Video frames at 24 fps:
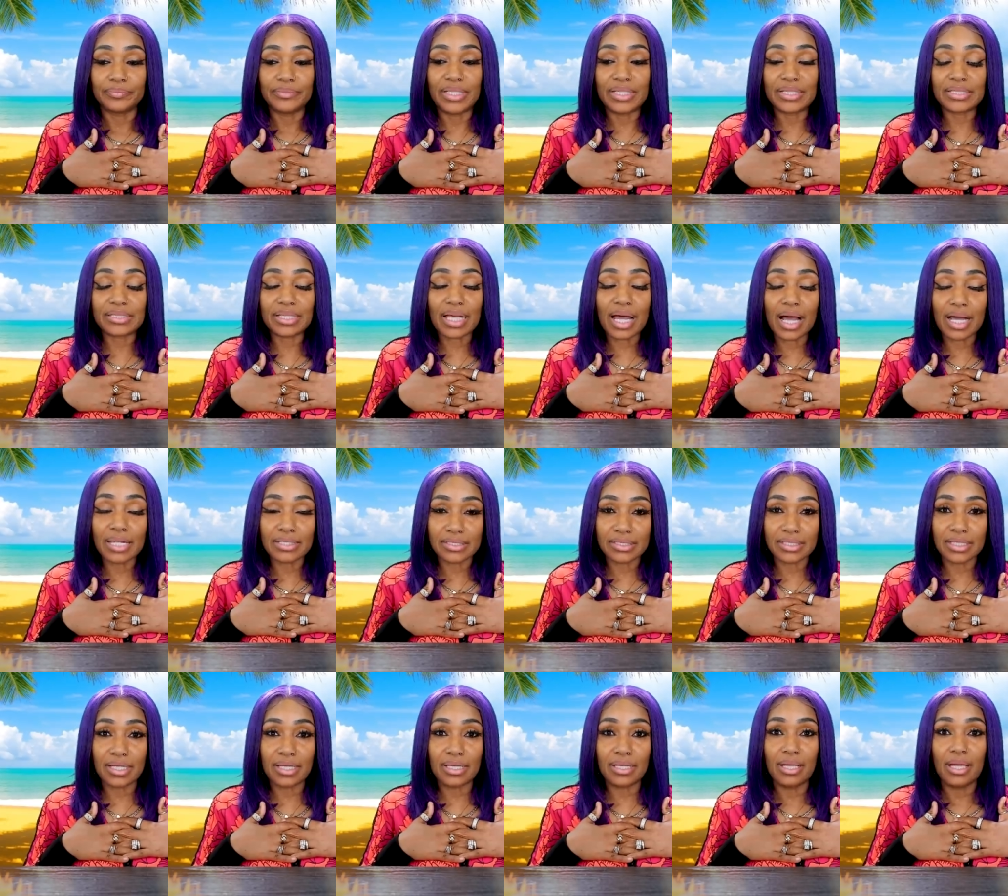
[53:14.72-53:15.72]
this
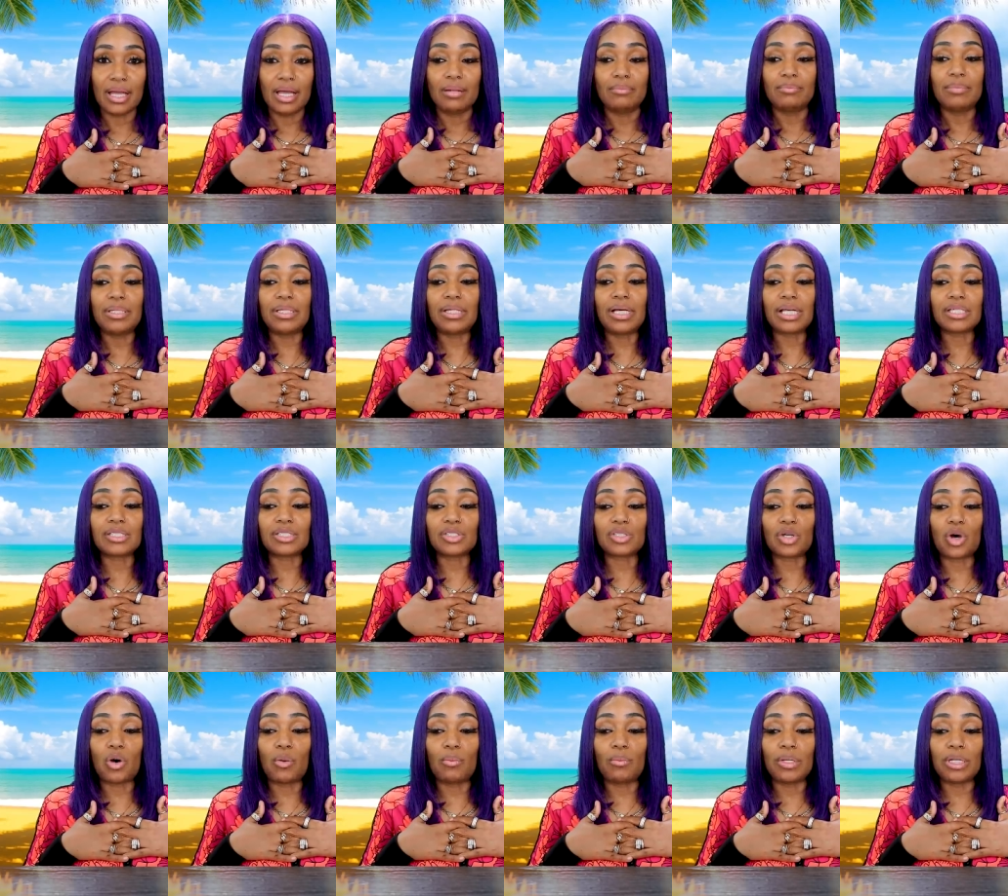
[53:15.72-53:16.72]
content because
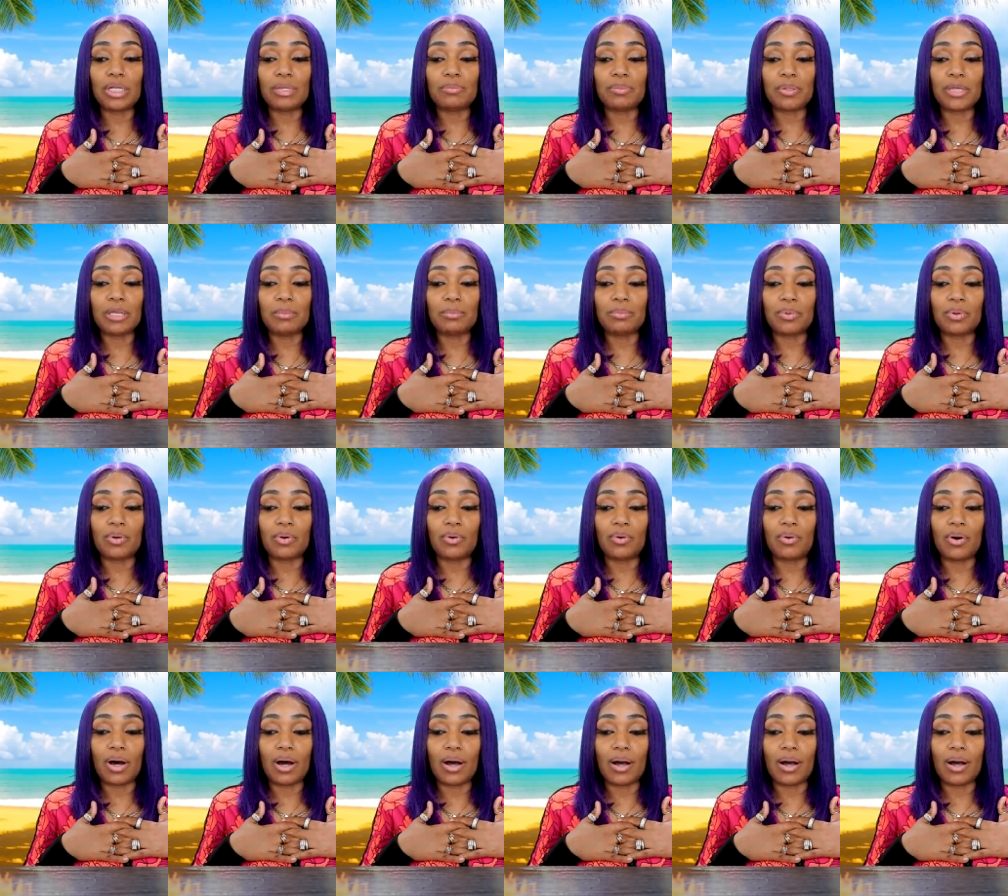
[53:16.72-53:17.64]
so many people